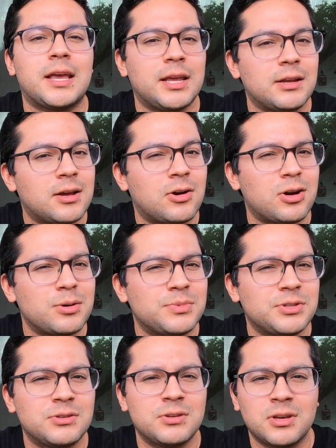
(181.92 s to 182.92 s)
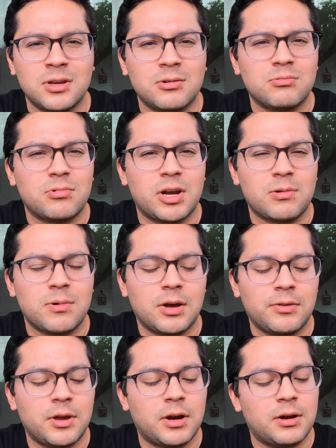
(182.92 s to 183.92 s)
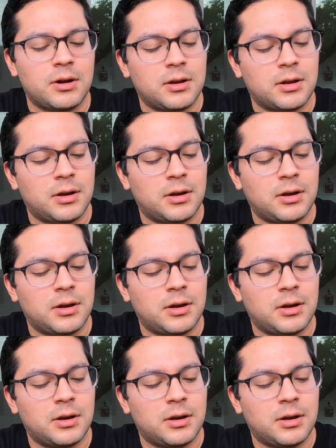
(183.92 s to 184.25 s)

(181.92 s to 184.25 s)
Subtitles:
8 carbs, right around there,